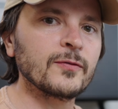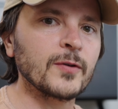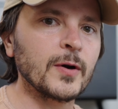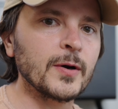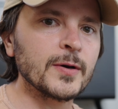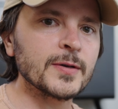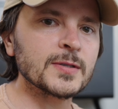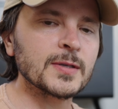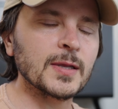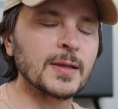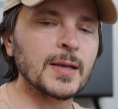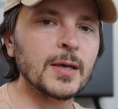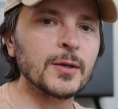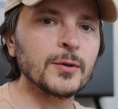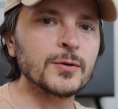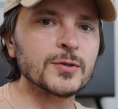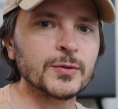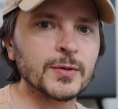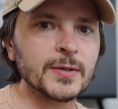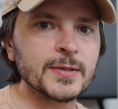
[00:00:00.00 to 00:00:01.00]
first, and that
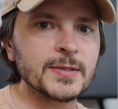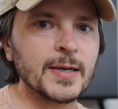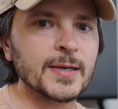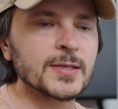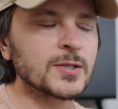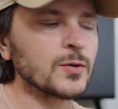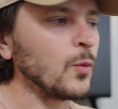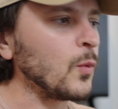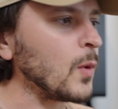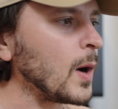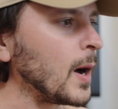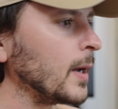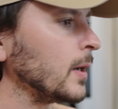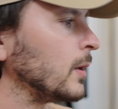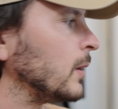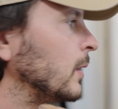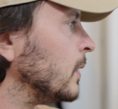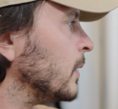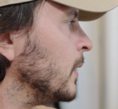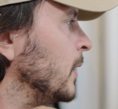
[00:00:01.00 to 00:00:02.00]
usually takes a
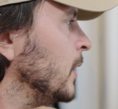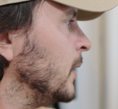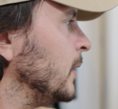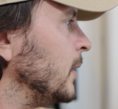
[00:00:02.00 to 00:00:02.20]
while.